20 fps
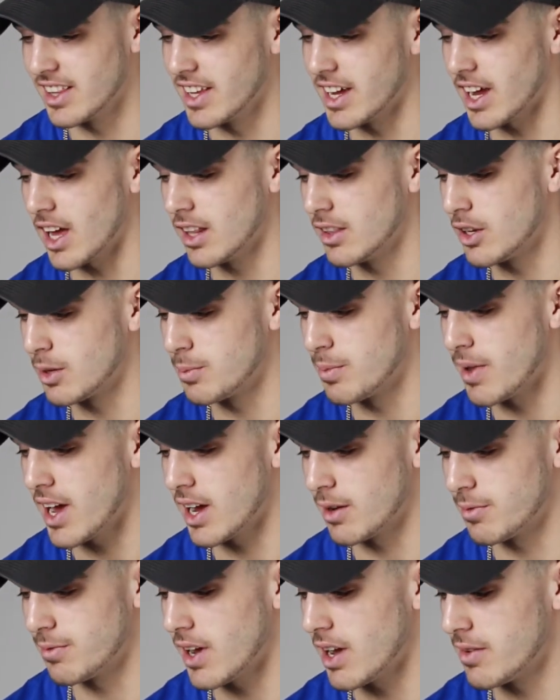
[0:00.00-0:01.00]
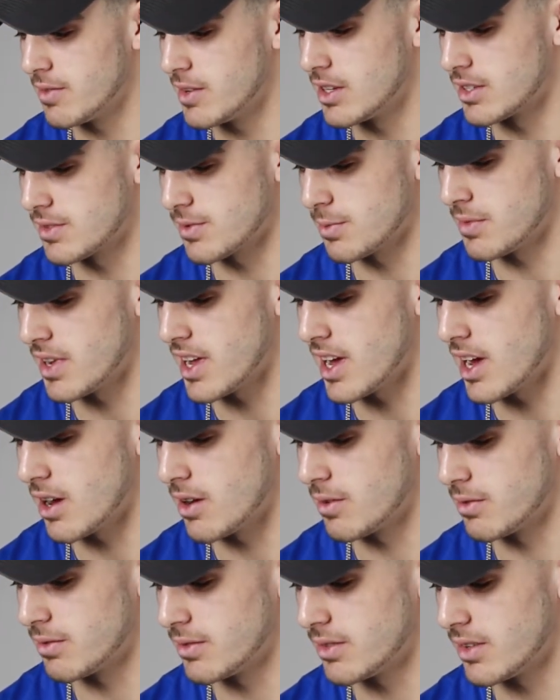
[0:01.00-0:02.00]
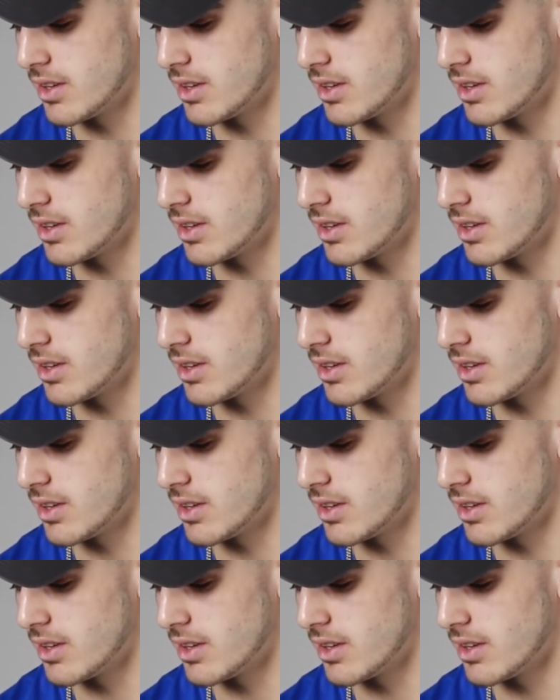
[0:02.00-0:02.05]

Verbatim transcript: Like, I look back five years from now,